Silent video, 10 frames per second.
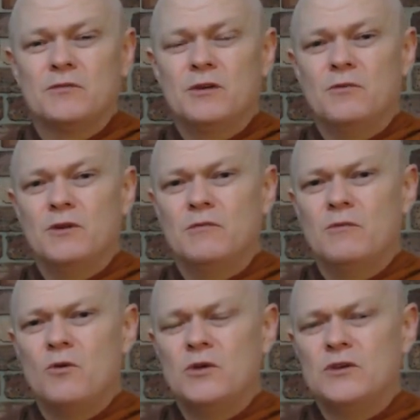When the
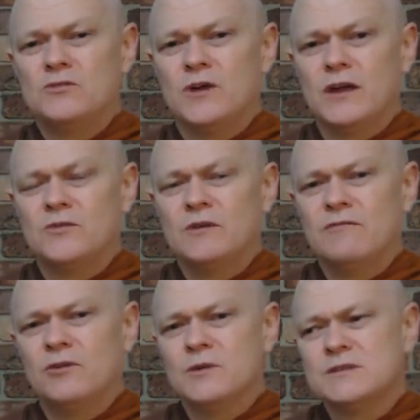more you try to
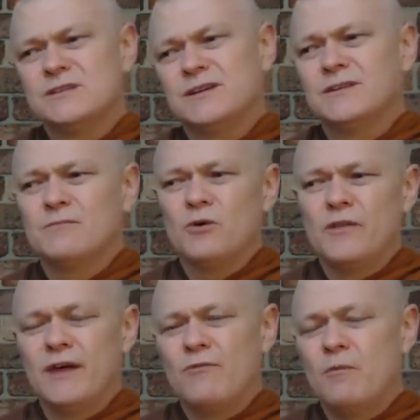influence it, the more
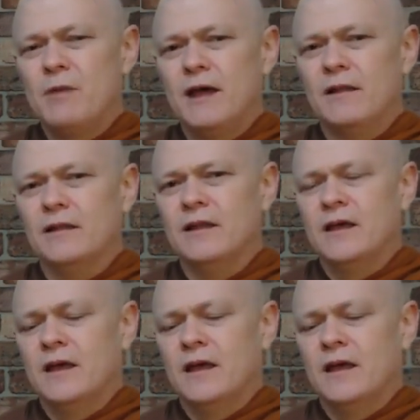they'd rebel.